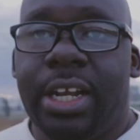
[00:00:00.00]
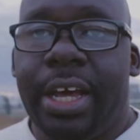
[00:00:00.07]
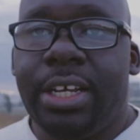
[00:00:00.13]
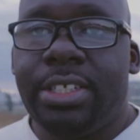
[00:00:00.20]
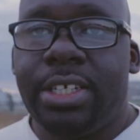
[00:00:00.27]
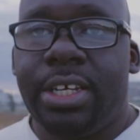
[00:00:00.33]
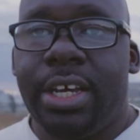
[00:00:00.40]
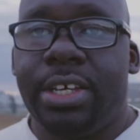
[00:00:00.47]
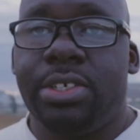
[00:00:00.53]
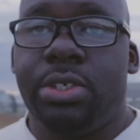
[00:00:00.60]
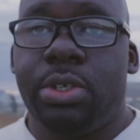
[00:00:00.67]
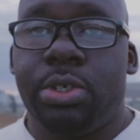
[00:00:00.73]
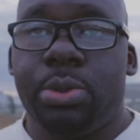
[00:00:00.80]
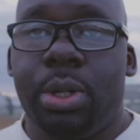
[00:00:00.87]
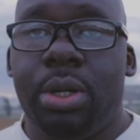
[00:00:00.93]
light as
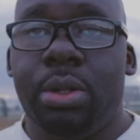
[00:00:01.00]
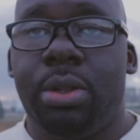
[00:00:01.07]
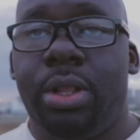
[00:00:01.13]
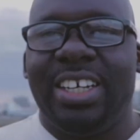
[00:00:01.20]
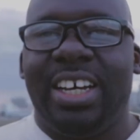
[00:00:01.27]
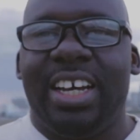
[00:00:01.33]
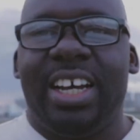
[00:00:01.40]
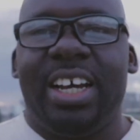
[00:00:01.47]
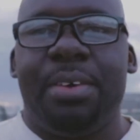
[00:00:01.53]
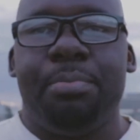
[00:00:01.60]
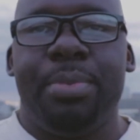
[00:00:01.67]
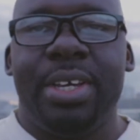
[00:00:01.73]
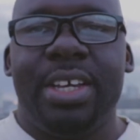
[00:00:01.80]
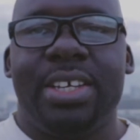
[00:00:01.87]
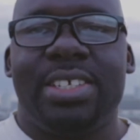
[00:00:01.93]
usual.
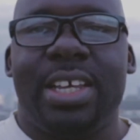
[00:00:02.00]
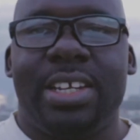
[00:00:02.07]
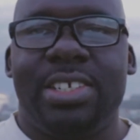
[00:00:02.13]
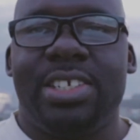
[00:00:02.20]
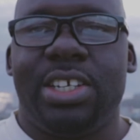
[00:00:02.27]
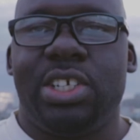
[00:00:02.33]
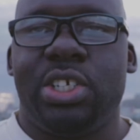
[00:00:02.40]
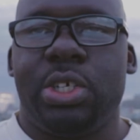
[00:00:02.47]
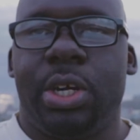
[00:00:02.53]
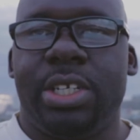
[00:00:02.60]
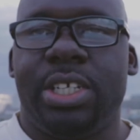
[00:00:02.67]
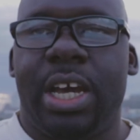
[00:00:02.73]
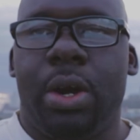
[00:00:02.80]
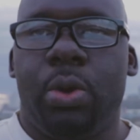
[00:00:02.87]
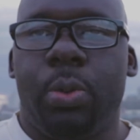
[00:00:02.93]
Being a sunset
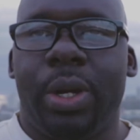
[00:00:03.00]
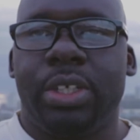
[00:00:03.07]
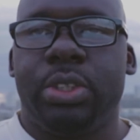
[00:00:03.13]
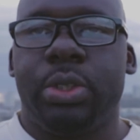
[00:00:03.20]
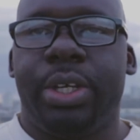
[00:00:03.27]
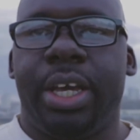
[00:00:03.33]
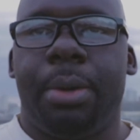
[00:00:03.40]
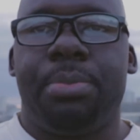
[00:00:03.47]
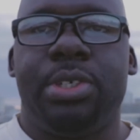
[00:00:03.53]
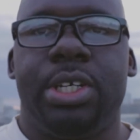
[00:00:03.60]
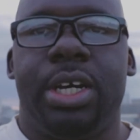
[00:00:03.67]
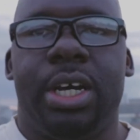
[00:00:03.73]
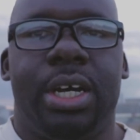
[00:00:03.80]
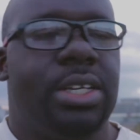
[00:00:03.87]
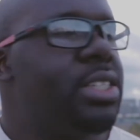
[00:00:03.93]
shot, I would want to
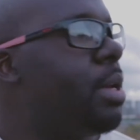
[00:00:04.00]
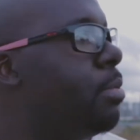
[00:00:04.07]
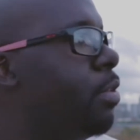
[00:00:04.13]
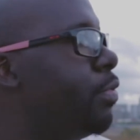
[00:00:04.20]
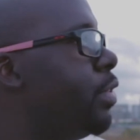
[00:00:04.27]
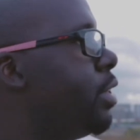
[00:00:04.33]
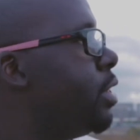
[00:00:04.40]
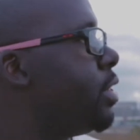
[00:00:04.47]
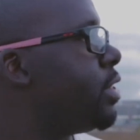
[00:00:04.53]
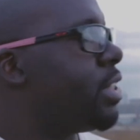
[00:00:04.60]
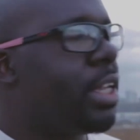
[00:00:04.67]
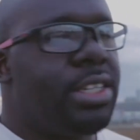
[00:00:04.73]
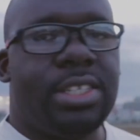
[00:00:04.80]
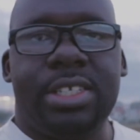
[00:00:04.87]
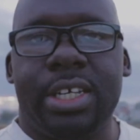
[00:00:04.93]
capture some of the
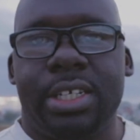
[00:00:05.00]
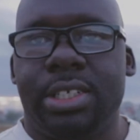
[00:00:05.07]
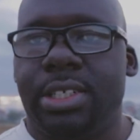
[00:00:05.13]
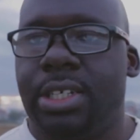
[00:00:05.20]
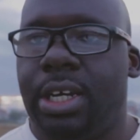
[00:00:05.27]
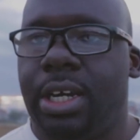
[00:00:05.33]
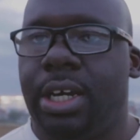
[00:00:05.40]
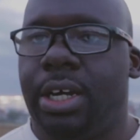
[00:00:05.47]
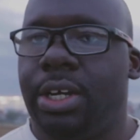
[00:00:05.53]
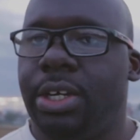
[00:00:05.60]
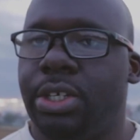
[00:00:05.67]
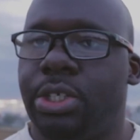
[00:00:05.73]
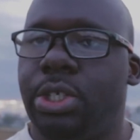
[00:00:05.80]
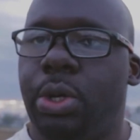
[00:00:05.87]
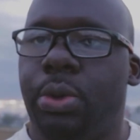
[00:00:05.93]
sunset
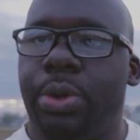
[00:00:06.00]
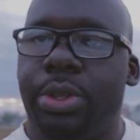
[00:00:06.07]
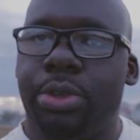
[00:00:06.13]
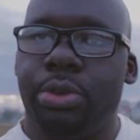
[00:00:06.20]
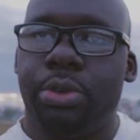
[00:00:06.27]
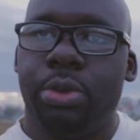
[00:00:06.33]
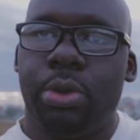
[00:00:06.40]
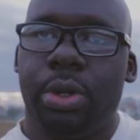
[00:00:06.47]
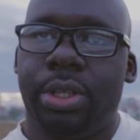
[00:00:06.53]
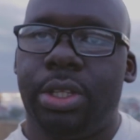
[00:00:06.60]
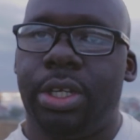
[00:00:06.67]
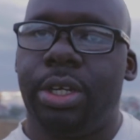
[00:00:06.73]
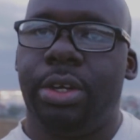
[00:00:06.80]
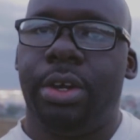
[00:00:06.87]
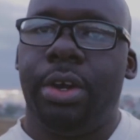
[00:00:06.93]
showing
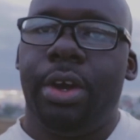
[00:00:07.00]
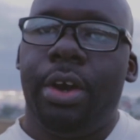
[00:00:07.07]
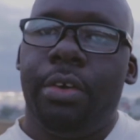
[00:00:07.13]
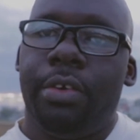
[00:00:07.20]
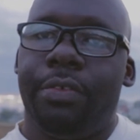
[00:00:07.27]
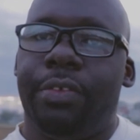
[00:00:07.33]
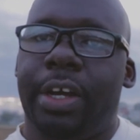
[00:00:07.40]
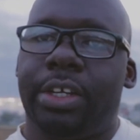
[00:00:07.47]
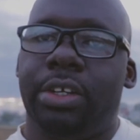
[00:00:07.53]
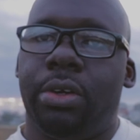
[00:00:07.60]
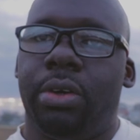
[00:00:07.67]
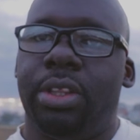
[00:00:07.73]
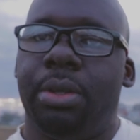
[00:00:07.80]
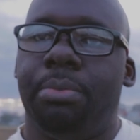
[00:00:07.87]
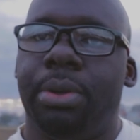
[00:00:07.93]
through reflecting
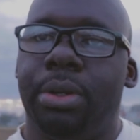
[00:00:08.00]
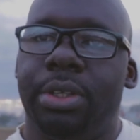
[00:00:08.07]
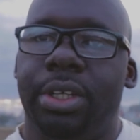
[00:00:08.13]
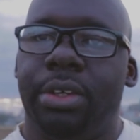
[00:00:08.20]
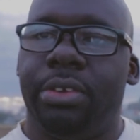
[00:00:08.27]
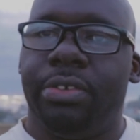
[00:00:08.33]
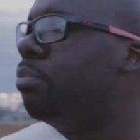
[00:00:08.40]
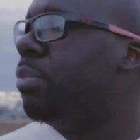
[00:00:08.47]
on the buildings.